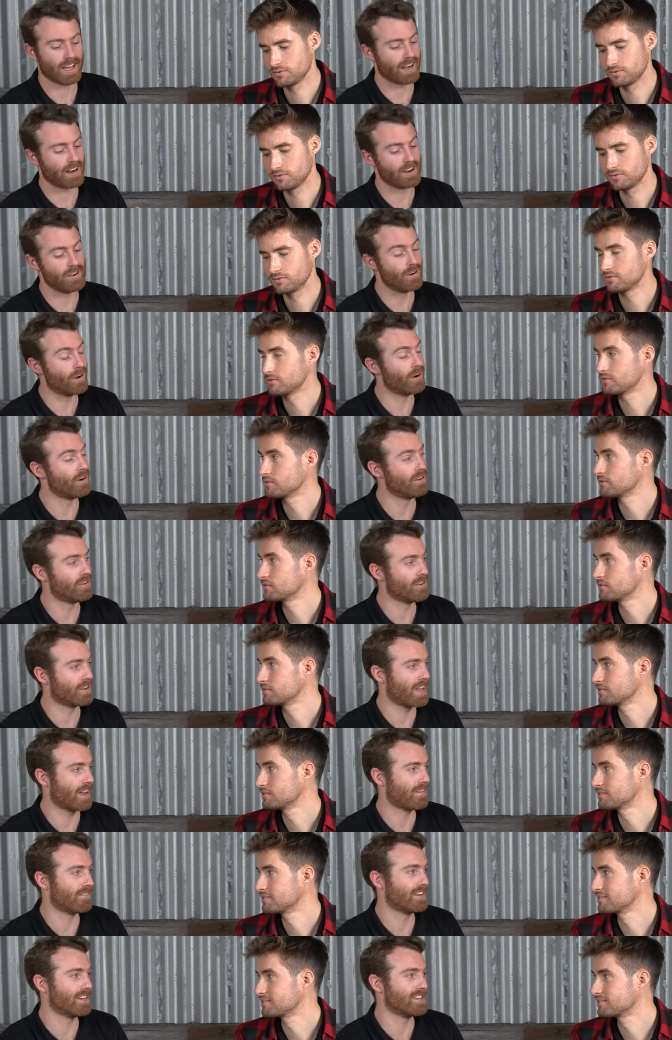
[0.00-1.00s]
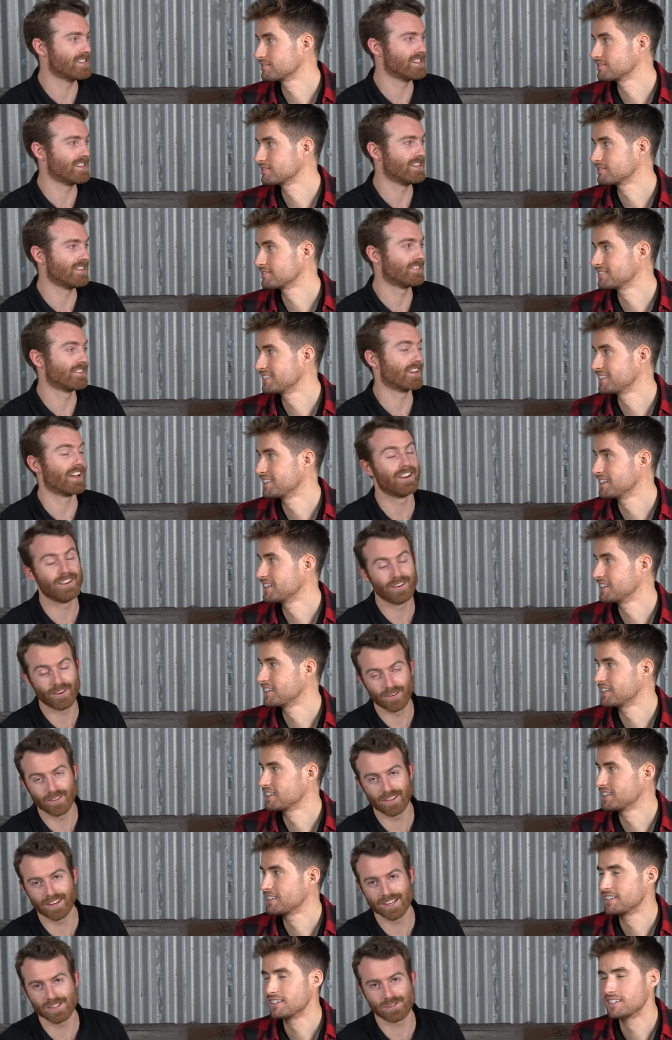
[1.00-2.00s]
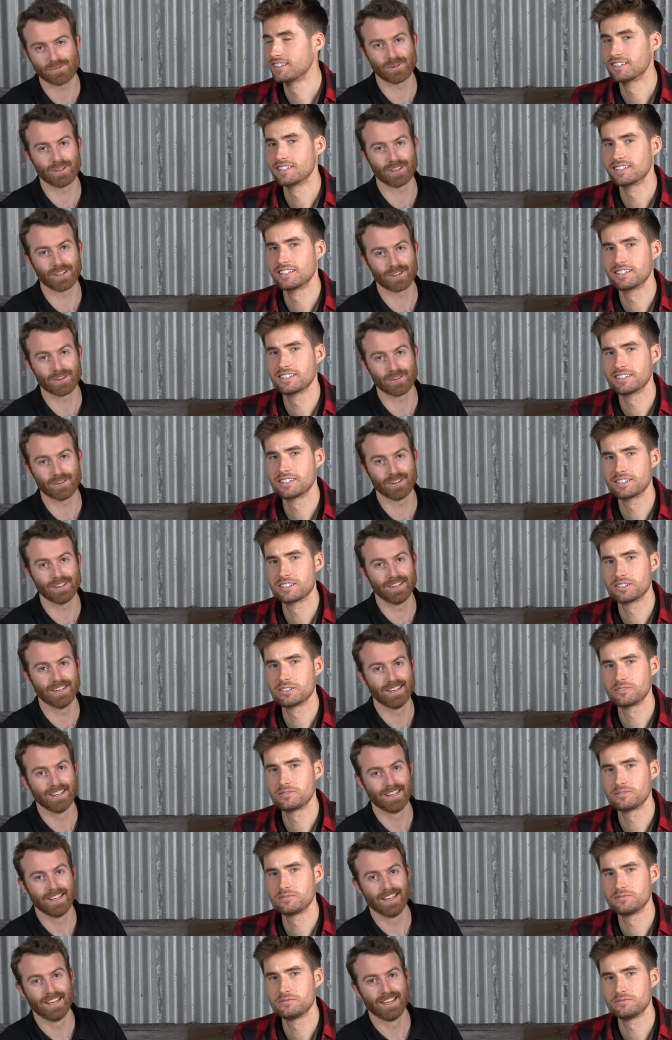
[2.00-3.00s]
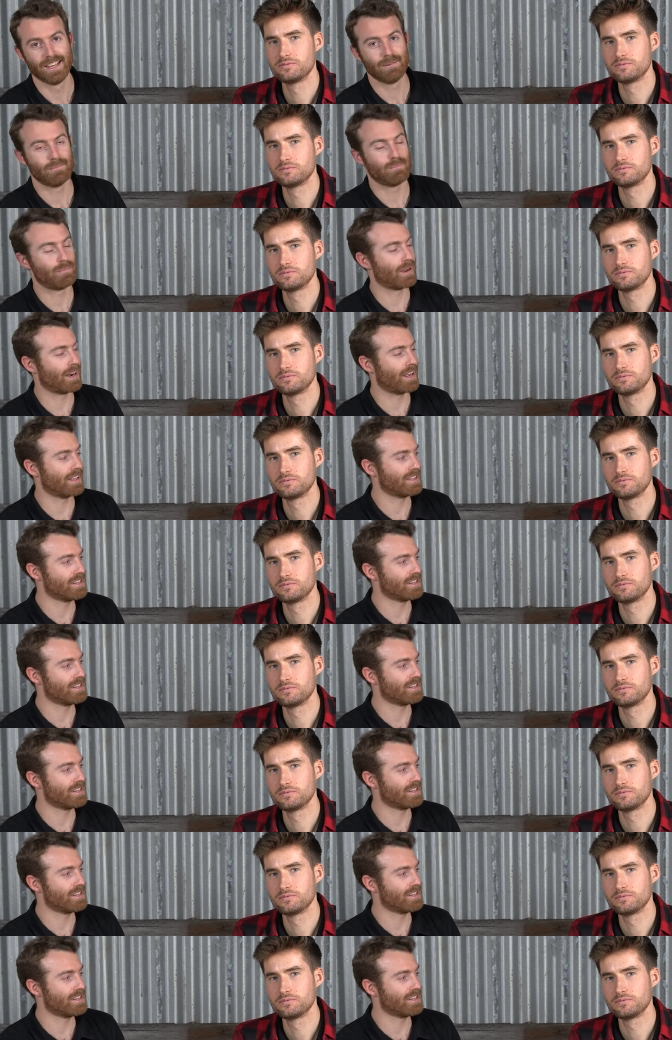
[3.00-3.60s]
Speaker 1: and I know who Cavendish is. I know that he's really good, but I